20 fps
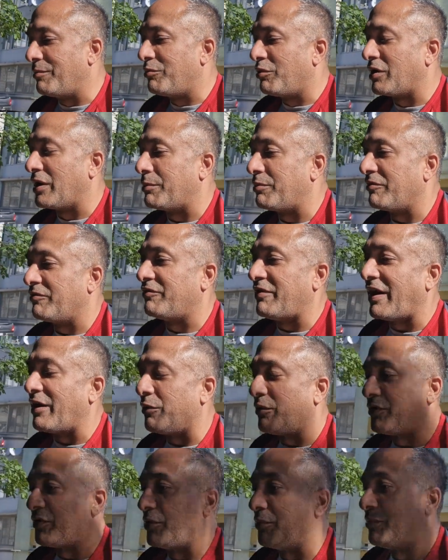put up a
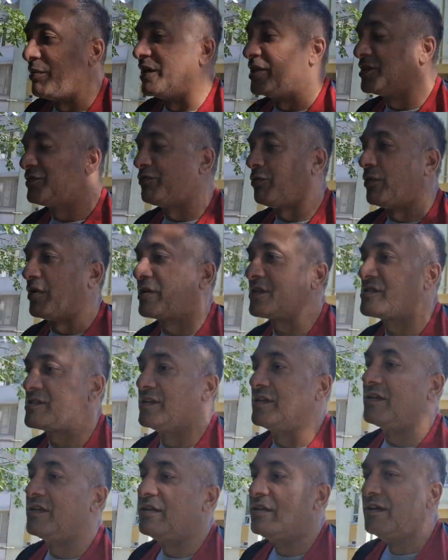fight with their pitchforks
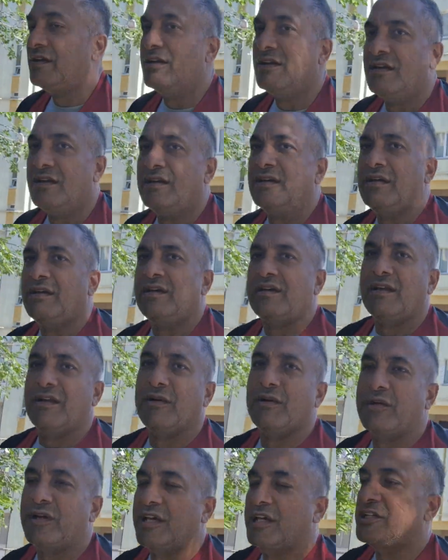and, you
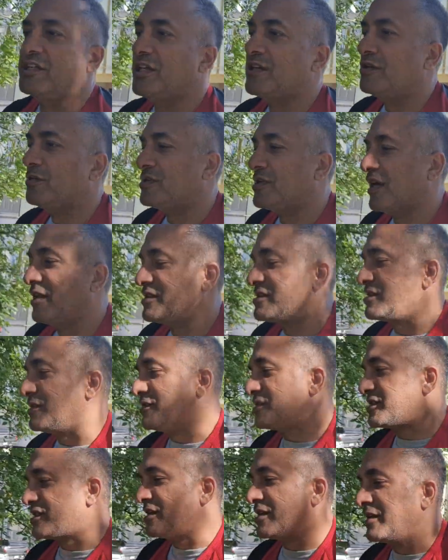know, kitchen
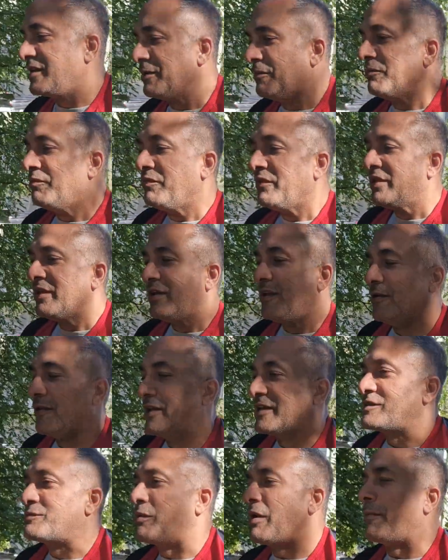utensils. You
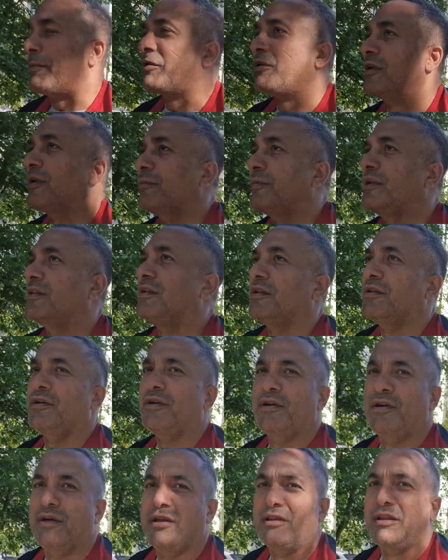know, that's probably going to be the
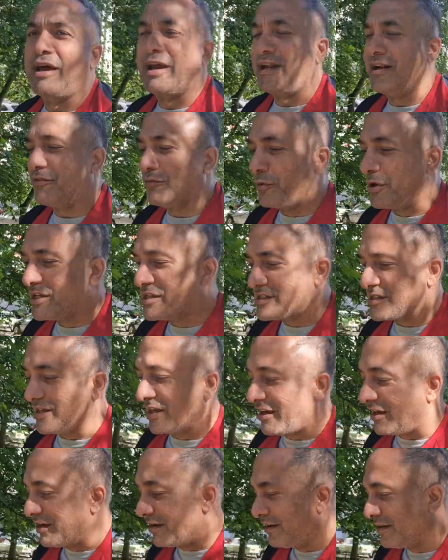line of
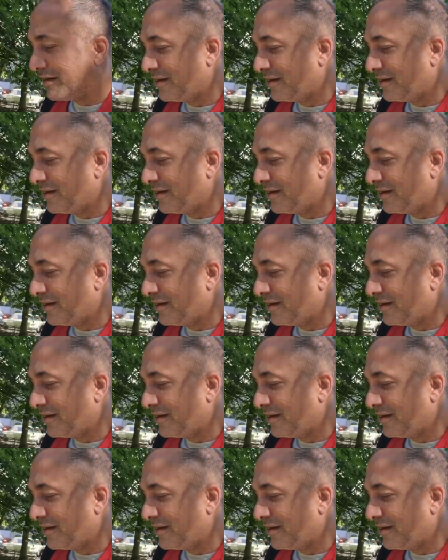reasoning.